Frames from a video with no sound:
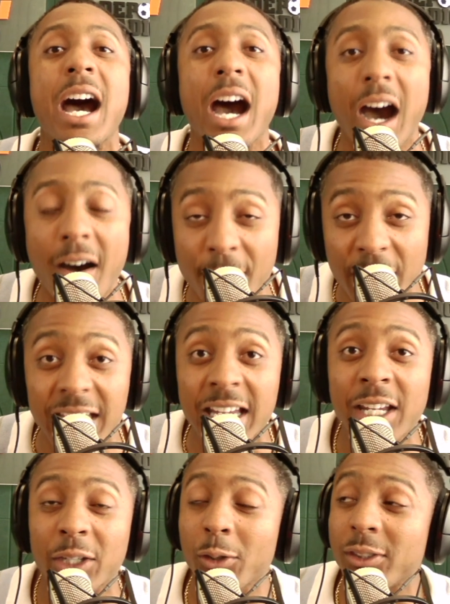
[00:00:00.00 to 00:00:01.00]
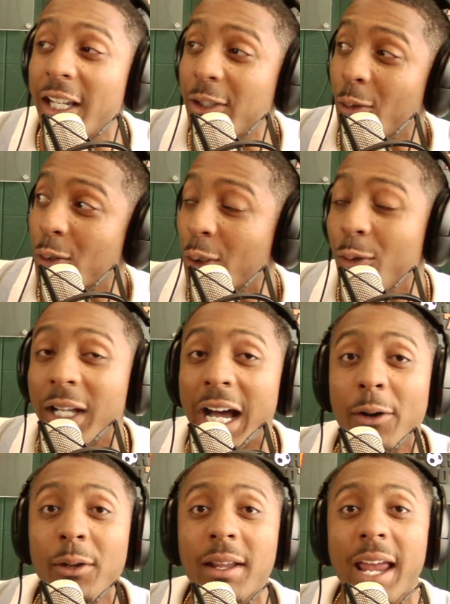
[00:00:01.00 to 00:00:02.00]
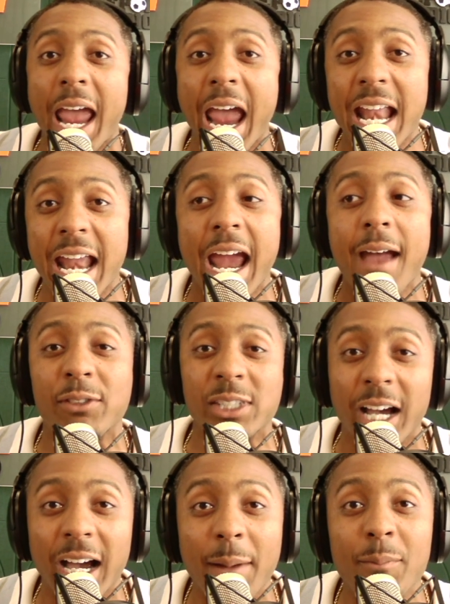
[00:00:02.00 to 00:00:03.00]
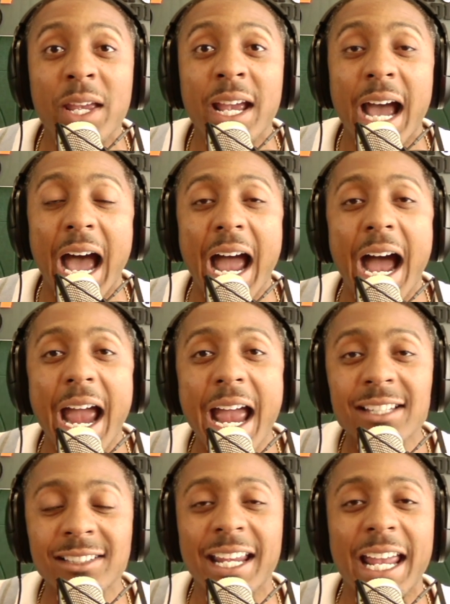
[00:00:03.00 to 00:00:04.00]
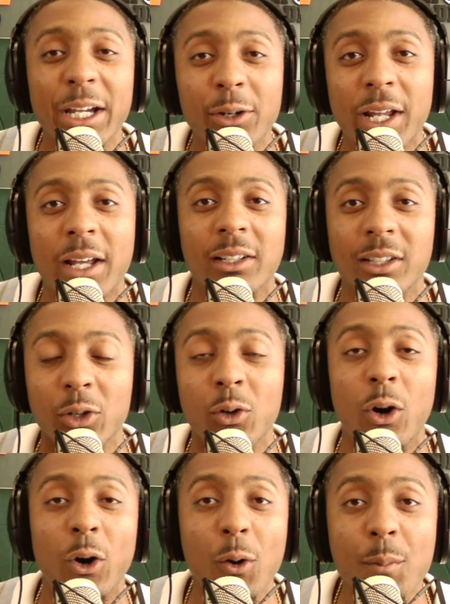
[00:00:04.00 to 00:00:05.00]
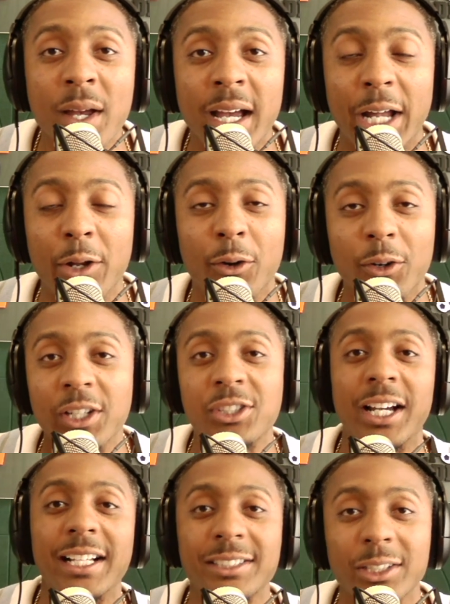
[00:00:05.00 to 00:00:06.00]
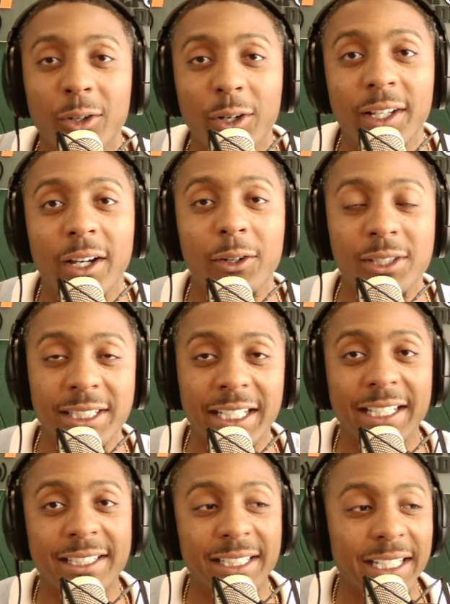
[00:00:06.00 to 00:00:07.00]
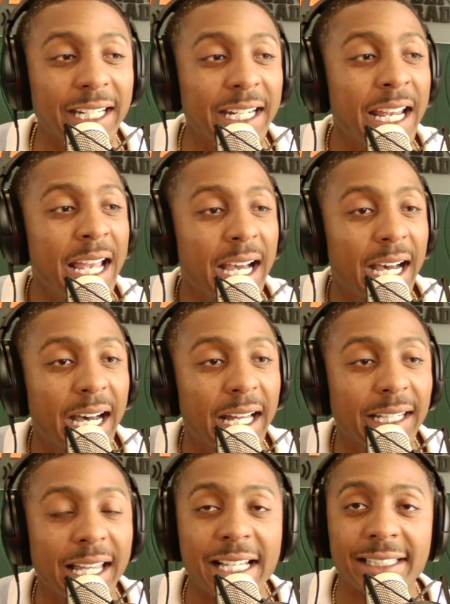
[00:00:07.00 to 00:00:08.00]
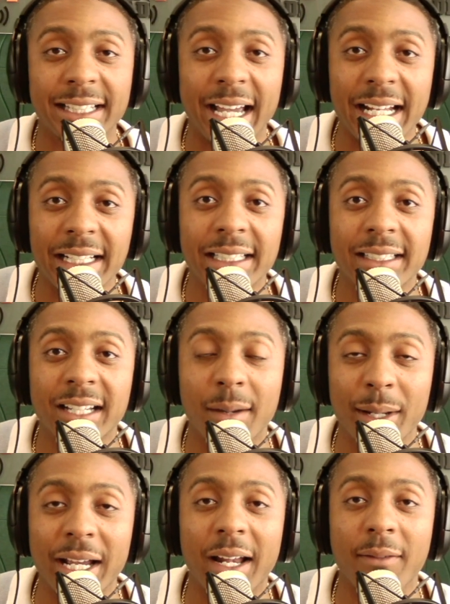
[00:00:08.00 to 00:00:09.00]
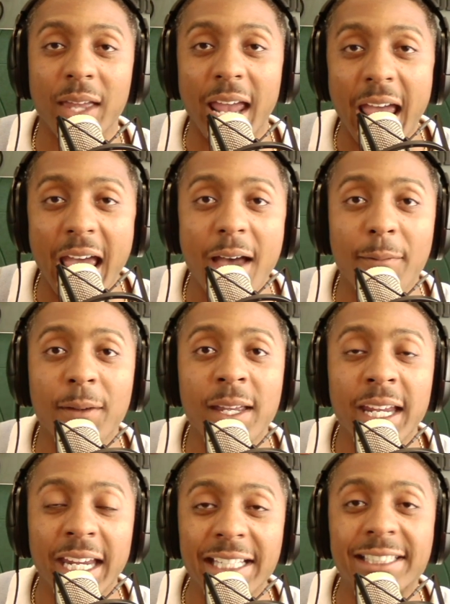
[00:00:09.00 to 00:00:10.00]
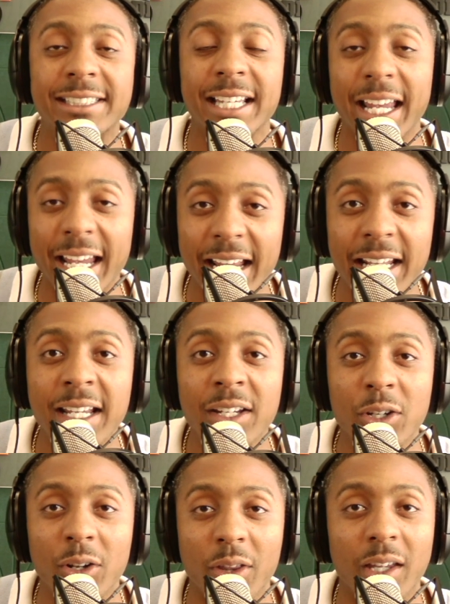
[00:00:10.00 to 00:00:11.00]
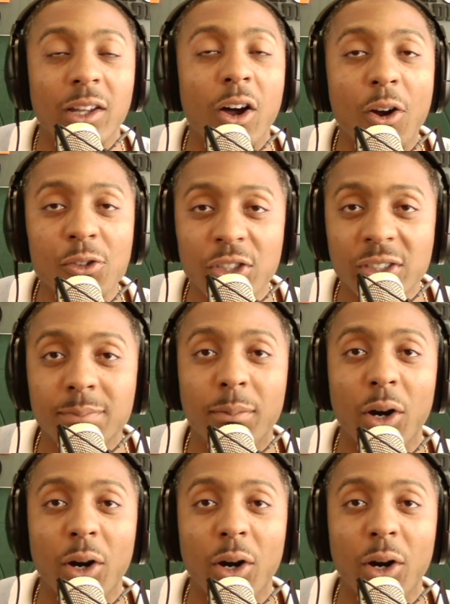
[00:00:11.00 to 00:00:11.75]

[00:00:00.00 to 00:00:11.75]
of it. You said you tuned out at halftime. I actually held out a little hope. I know Ernie Johnson on TNT last night, coming out of the half, he said, you know, the largest